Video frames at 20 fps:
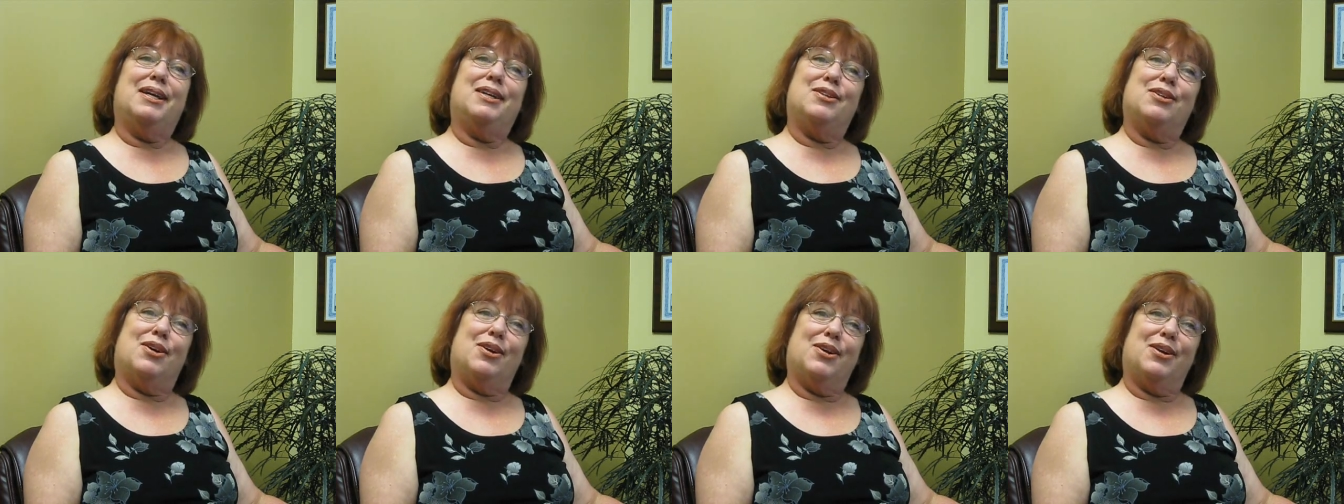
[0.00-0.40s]

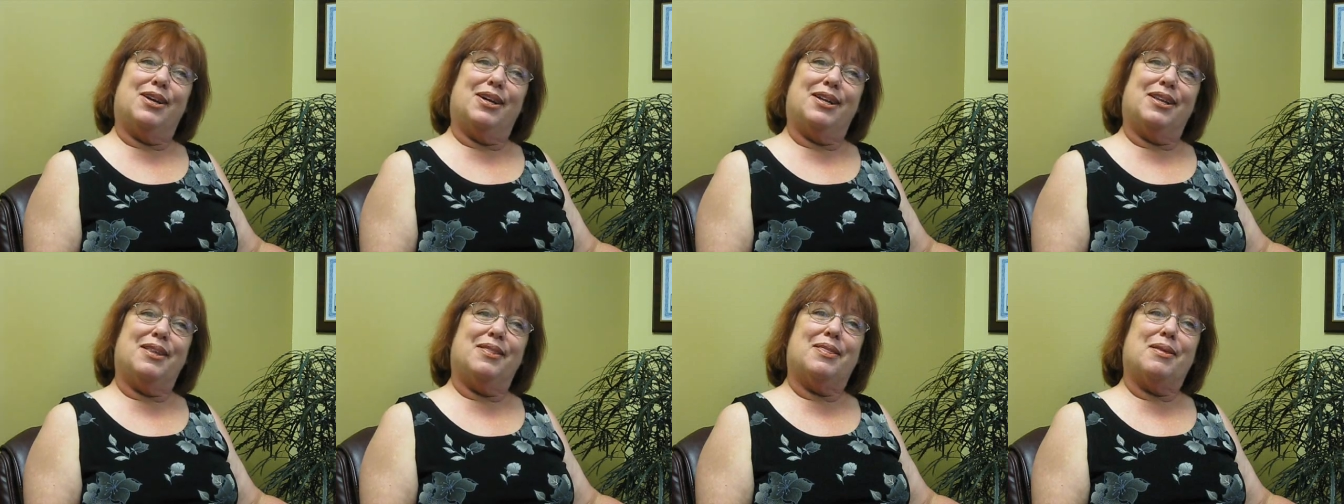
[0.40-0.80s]

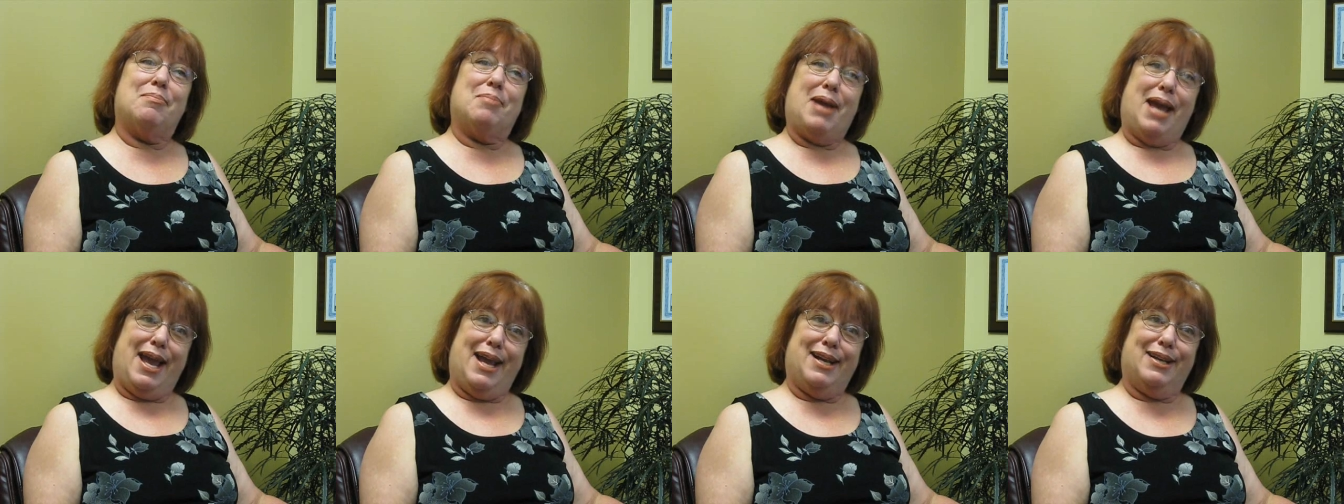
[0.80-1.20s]
target the
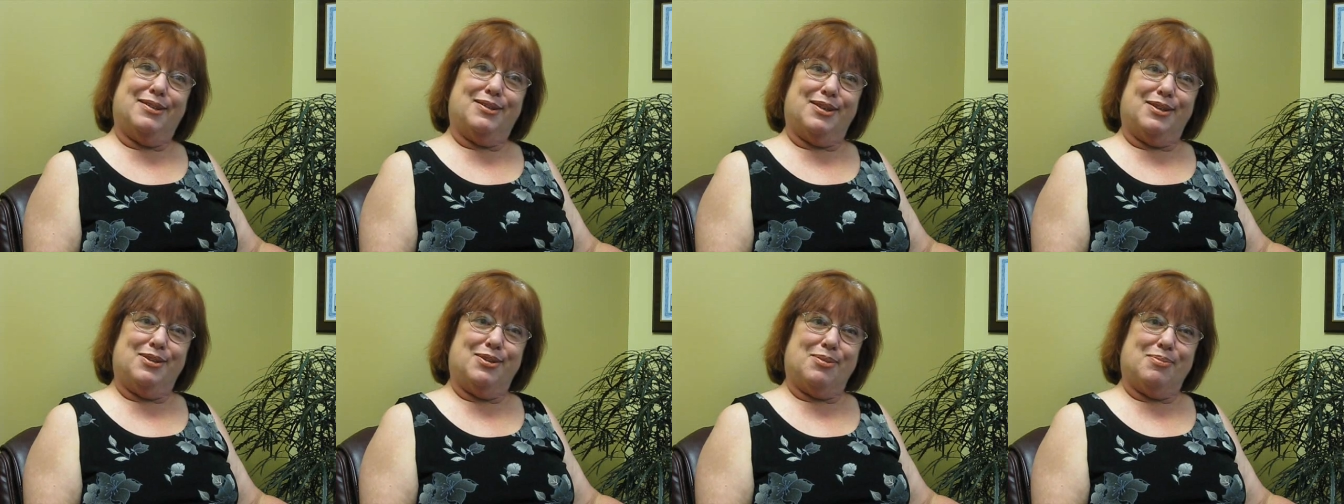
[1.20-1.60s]

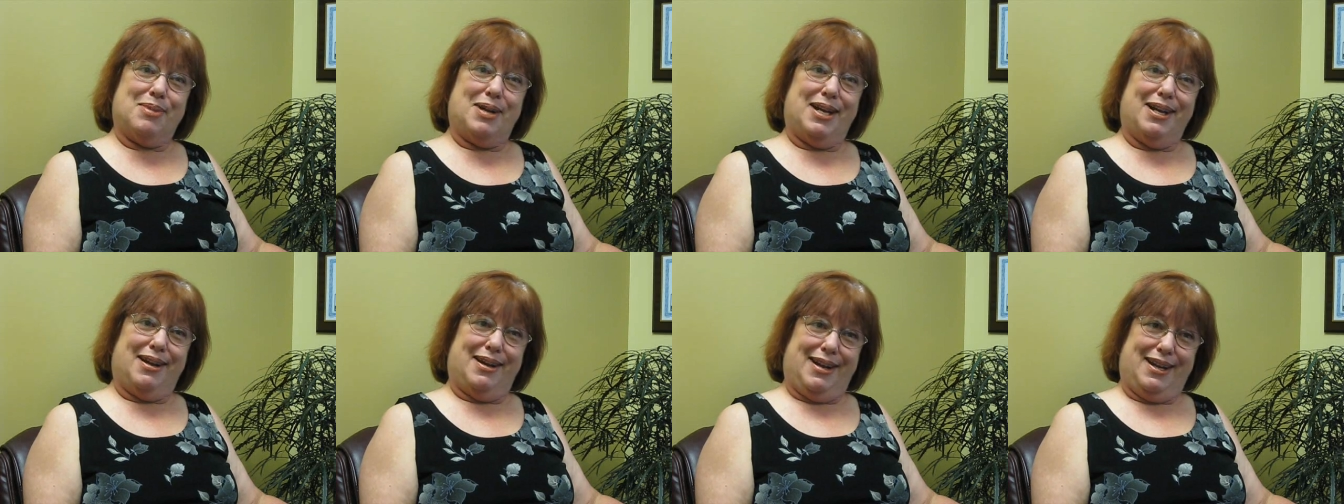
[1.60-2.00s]
bags under
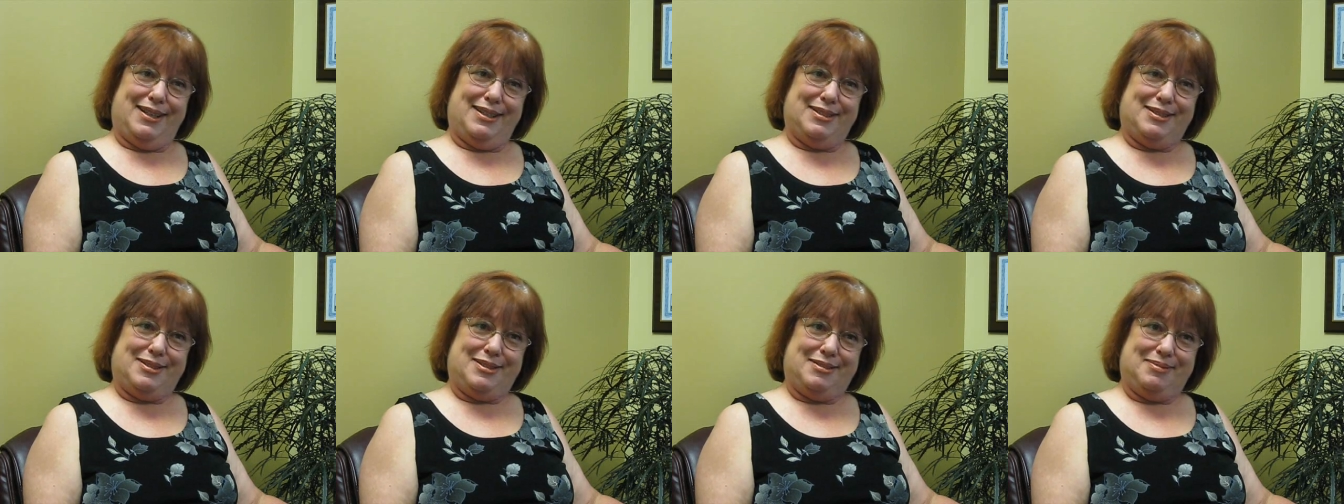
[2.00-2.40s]
my
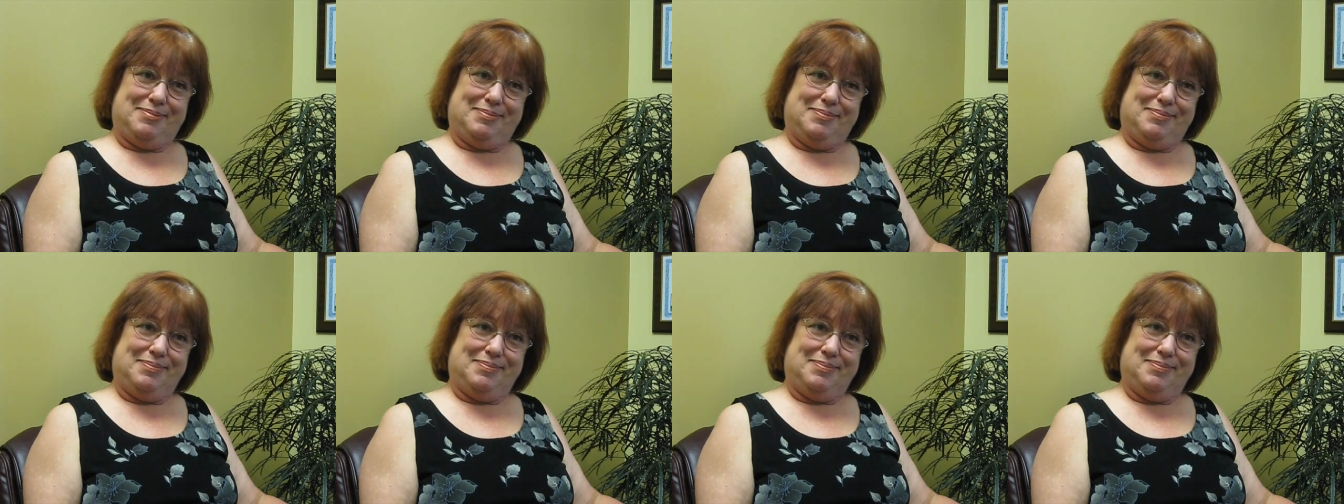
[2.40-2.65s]
eyes.